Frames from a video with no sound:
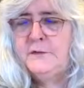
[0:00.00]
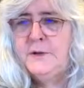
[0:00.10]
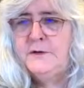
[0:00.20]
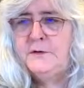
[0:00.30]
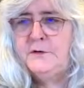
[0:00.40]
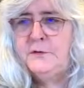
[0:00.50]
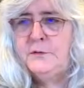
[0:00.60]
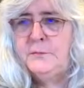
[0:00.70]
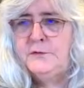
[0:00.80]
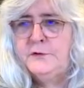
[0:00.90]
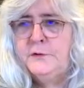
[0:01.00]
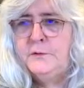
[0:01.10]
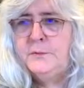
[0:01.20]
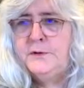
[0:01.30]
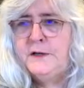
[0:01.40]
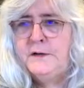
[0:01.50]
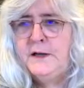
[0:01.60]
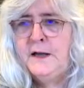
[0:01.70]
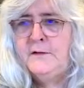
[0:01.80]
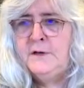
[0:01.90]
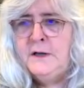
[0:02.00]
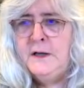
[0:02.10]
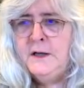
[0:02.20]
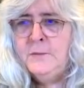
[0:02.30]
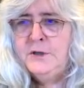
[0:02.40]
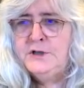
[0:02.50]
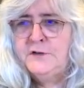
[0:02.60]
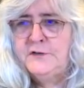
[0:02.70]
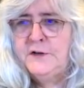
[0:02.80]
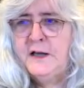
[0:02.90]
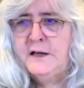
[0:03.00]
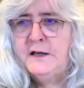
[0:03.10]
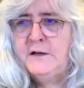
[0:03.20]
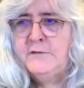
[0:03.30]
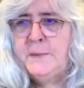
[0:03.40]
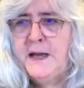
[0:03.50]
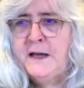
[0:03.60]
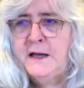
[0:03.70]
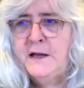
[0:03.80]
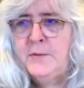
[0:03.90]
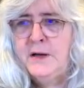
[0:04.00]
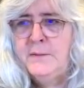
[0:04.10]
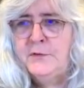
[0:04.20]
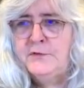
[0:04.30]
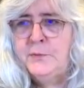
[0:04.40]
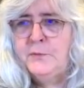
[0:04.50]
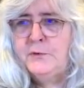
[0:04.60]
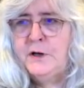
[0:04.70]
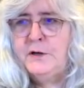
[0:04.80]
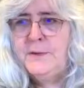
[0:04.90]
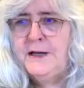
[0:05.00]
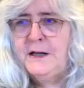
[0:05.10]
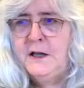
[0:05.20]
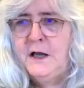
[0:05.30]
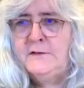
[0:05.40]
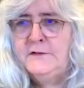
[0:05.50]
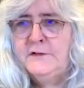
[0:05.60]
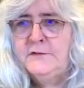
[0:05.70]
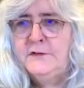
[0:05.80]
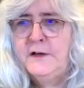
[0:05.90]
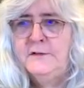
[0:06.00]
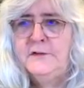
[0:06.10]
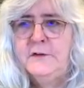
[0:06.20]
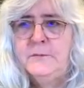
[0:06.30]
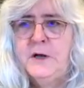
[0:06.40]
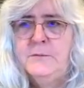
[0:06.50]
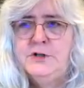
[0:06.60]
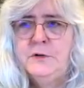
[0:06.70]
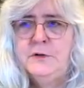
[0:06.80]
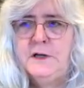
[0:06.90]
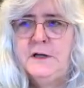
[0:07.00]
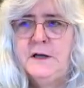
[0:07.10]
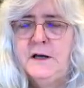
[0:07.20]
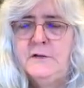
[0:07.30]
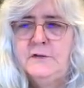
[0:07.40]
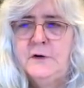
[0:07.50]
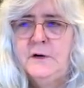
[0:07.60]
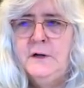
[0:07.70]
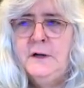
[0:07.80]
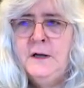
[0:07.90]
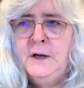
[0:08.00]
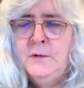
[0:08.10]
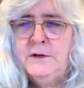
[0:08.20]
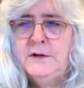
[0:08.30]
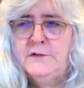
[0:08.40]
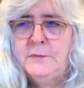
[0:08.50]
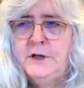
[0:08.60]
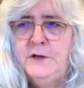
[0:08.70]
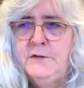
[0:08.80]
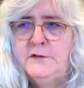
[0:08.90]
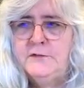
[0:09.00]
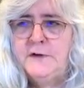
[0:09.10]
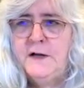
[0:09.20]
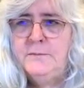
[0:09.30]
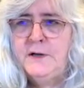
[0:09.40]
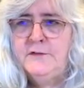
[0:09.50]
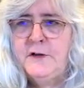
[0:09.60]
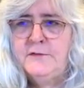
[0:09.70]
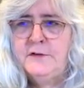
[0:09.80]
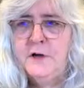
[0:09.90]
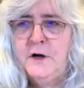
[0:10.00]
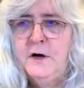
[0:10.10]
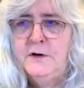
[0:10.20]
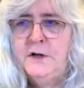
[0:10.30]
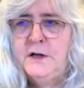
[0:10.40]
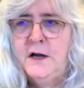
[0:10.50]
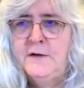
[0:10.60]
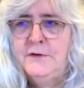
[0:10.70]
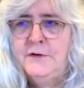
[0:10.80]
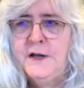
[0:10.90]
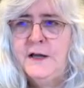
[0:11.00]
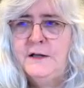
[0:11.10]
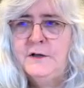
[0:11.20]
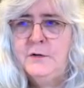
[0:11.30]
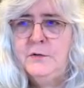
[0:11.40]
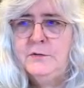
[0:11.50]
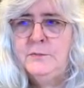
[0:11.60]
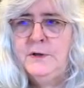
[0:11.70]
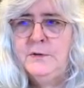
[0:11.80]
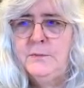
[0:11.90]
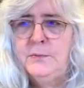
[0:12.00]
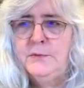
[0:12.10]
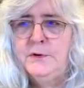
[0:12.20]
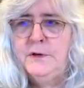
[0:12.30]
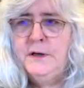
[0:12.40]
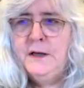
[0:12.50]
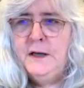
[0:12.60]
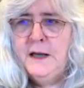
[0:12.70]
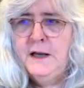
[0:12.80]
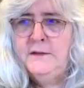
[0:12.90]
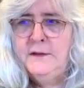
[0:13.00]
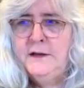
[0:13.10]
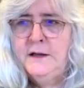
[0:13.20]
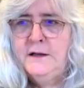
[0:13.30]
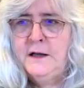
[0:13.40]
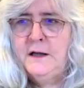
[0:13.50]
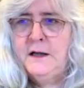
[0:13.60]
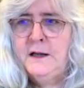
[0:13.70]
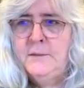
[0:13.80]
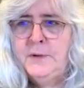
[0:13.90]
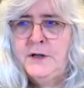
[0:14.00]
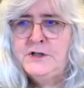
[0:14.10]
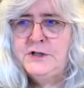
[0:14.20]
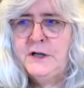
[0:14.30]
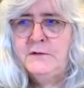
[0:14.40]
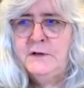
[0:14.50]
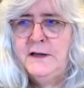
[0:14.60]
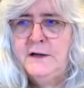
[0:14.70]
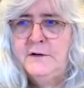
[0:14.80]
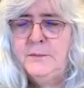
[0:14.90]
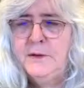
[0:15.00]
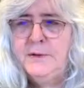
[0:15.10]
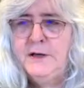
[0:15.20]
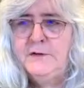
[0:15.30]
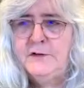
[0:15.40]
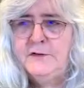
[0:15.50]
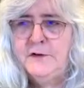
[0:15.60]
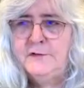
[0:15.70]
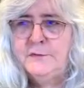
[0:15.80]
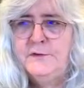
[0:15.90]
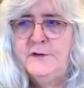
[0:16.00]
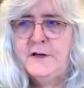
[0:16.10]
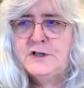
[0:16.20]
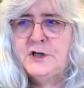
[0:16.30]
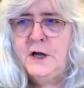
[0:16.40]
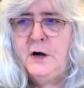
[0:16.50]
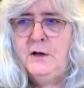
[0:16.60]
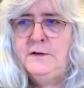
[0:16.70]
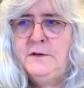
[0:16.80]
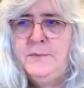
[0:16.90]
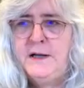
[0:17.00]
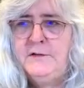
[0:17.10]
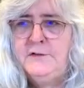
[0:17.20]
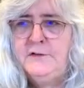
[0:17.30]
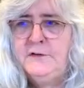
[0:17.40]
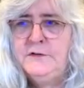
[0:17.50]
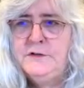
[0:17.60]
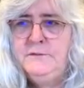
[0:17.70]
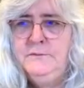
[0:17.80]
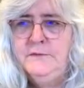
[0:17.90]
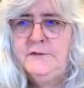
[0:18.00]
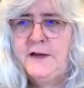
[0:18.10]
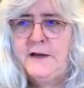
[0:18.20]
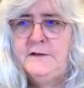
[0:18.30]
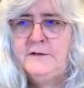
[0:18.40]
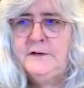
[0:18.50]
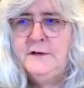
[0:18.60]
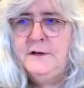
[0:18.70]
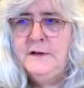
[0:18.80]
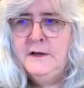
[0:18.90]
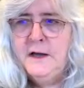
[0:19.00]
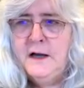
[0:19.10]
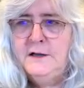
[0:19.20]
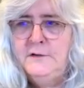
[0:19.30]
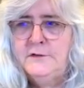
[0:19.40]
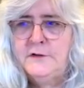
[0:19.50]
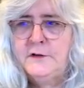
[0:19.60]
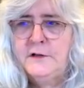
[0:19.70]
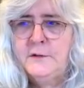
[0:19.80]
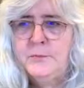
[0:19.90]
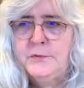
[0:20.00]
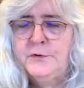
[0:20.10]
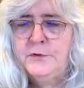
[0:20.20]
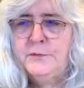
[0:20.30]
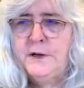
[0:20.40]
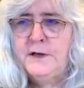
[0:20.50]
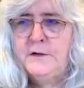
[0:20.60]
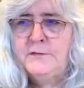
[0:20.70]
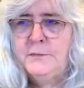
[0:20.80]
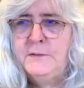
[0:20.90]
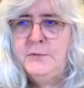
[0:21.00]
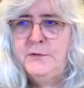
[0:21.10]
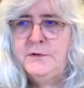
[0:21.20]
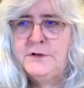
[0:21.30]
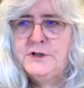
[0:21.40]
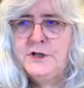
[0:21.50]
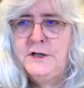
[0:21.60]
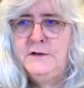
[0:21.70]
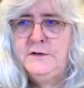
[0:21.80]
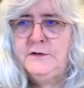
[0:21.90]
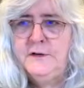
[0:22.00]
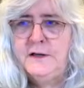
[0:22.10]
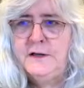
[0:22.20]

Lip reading: other adorable scoreable that you have. But just to get enough backing papers where we're going to make lots of sets, sometimes you'll need an extra. With this one, I used a 5x7 card. I covered that in gold mirror board. And then I punched out, layered my pieces. This one's actually on the base set. I used a little border right off my border sheet that